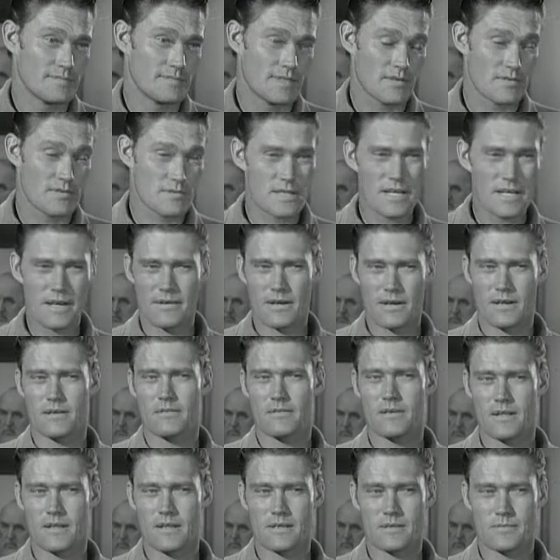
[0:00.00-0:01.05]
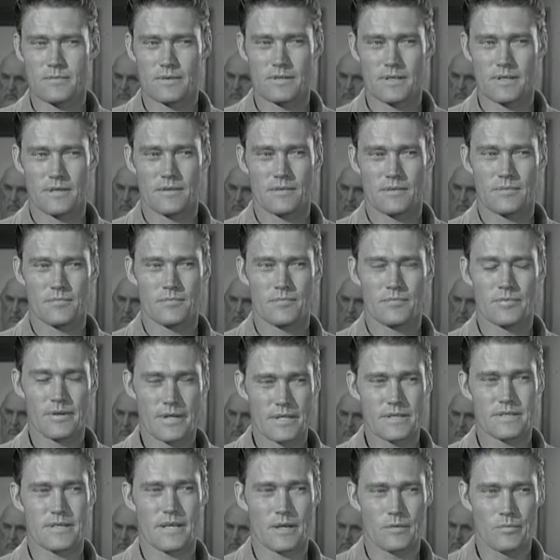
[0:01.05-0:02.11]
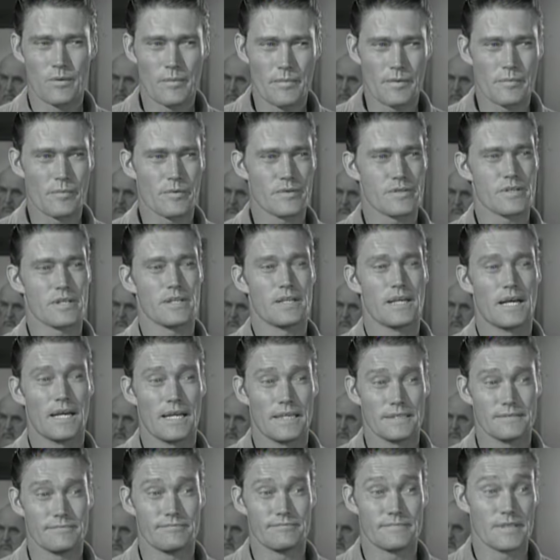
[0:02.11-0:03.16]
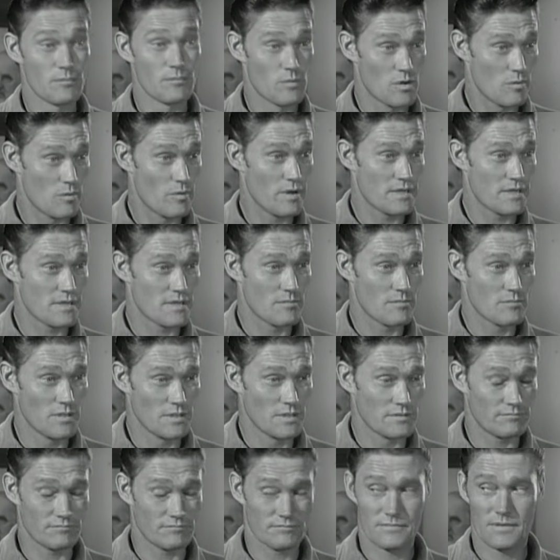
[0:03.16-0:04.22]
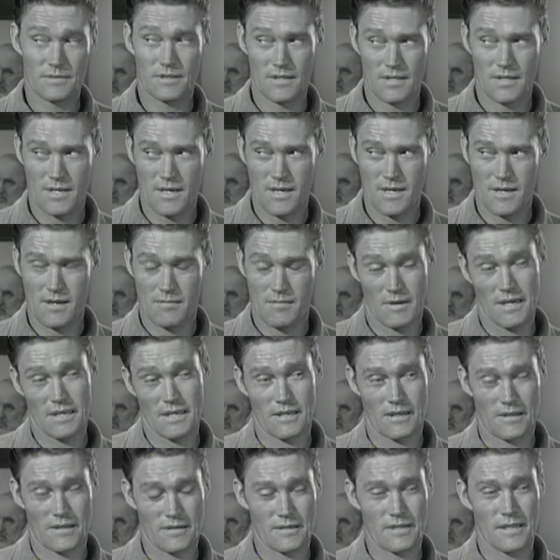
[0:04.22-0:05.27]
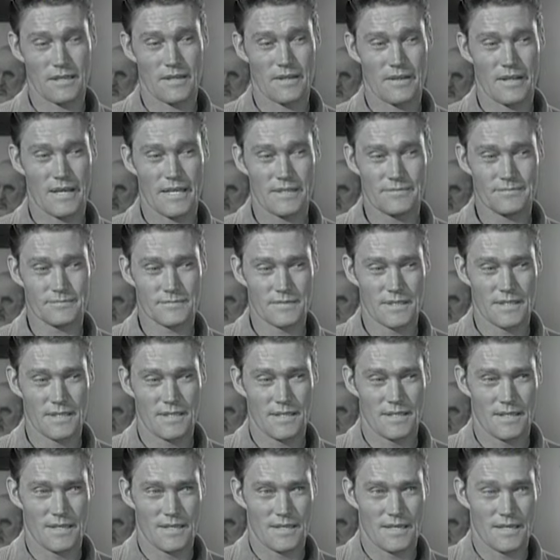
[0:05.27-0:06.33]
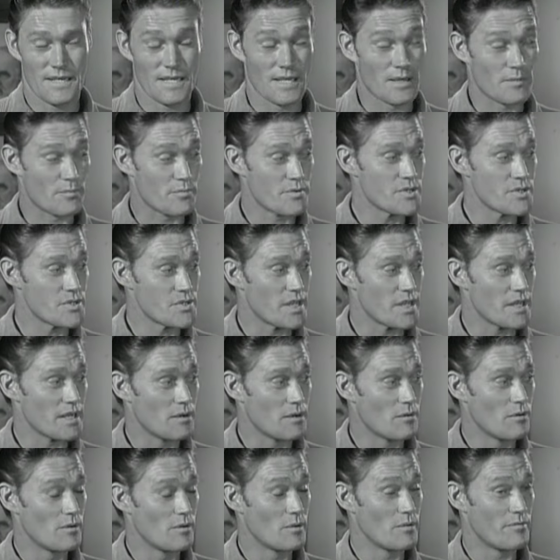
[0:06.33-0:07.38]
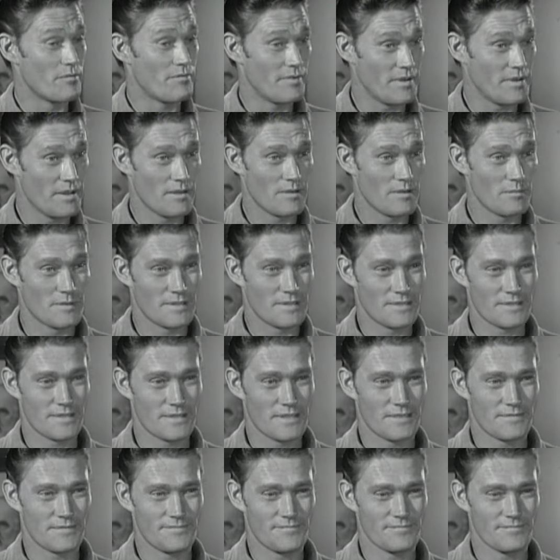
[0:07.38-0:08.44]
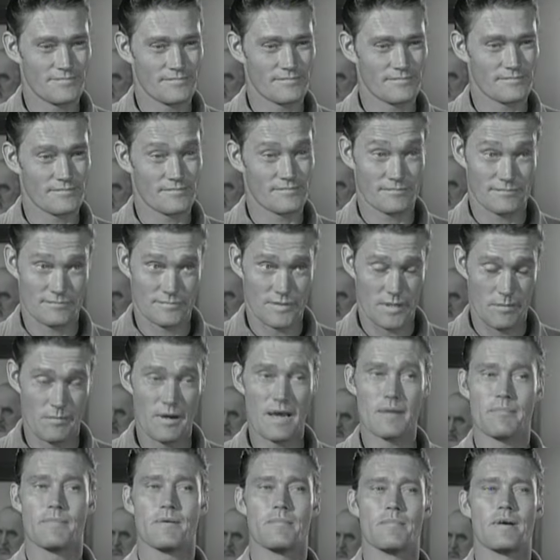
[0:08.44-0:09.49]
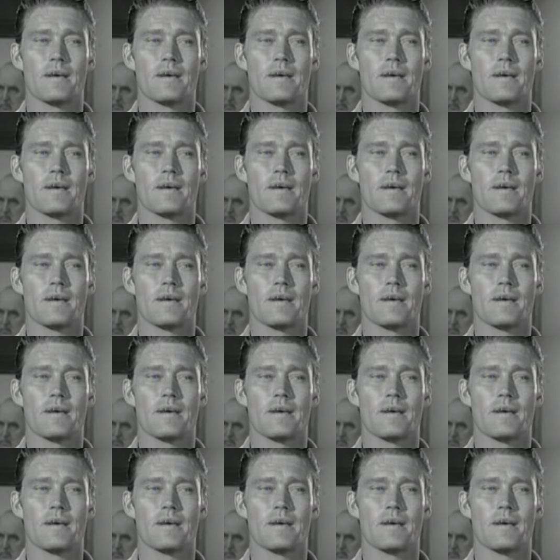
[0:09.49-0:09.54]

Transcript: Now, Sarah Carruthers was a pretty sick woman when she died, in more ways than one. Mikey can tell you that. I appreciate how all you feel, but we might be